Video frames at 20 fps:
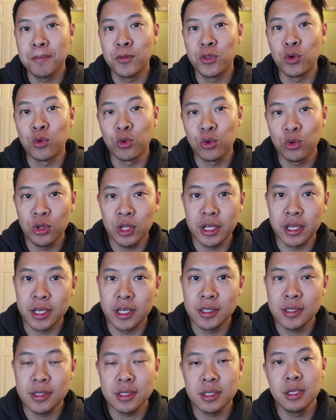The rule
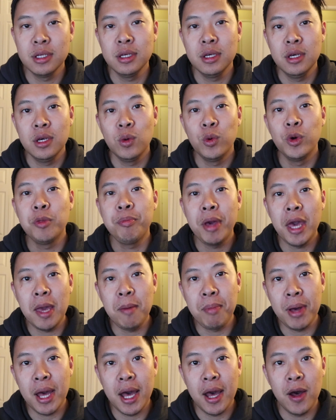is with
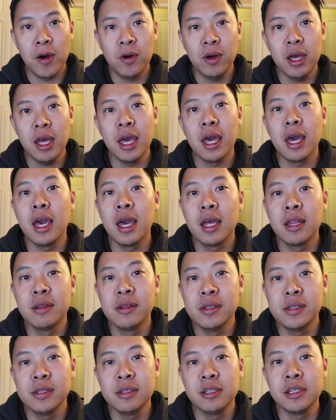PayPal
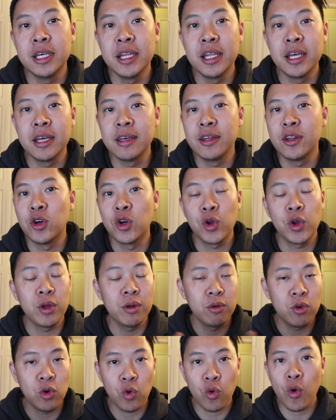and getting,
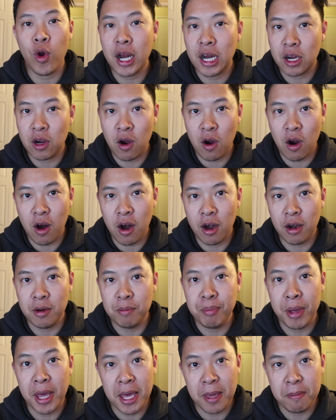credit
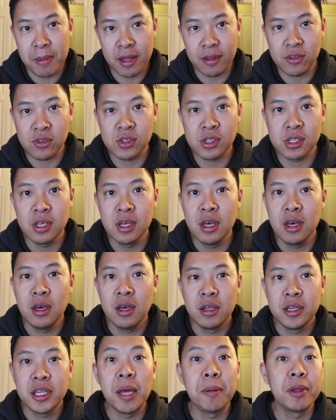card payments,
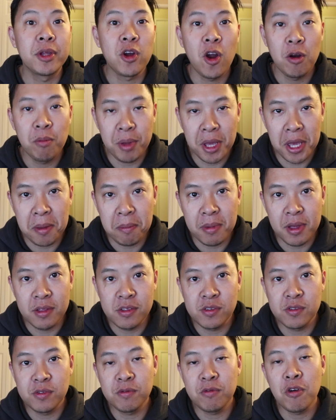debit card
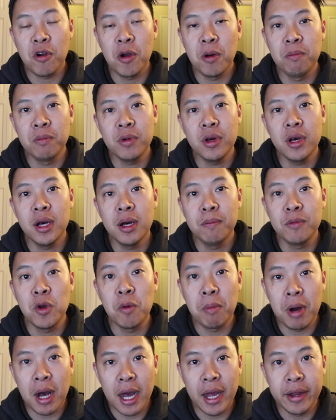payments from
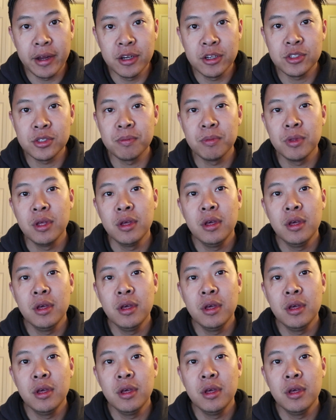your buyers,